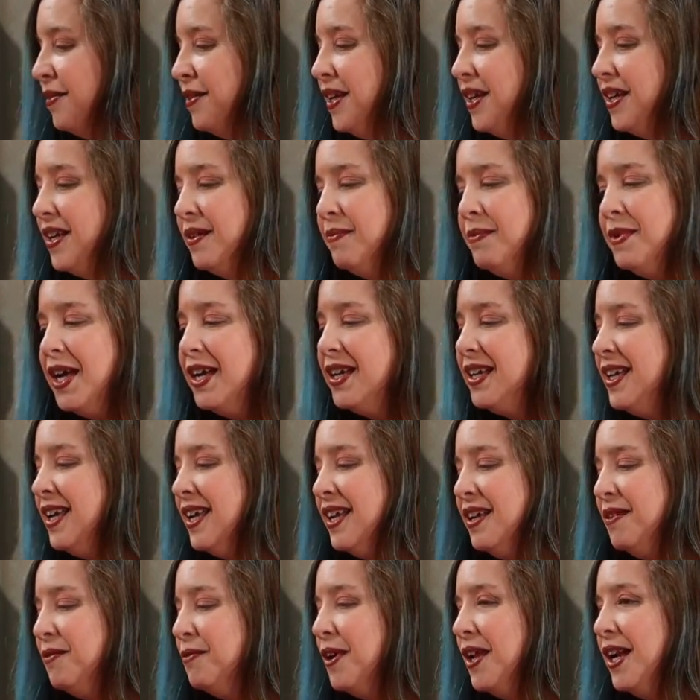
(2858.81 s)
I'm like, I'm not so
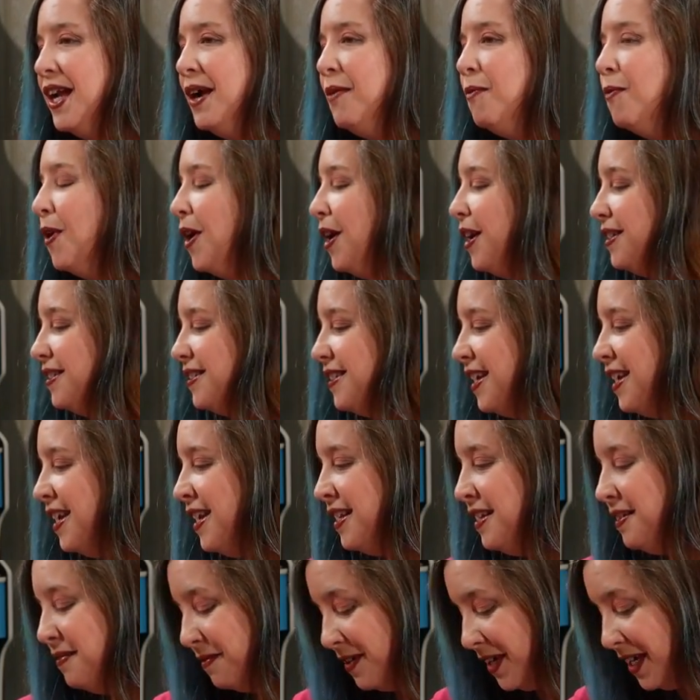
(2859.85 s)
getting get what I want
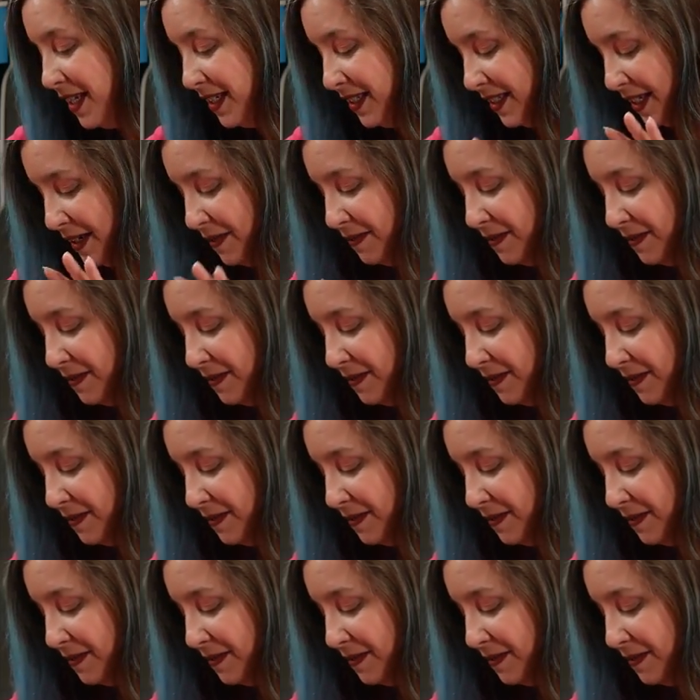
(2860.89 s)
anyways.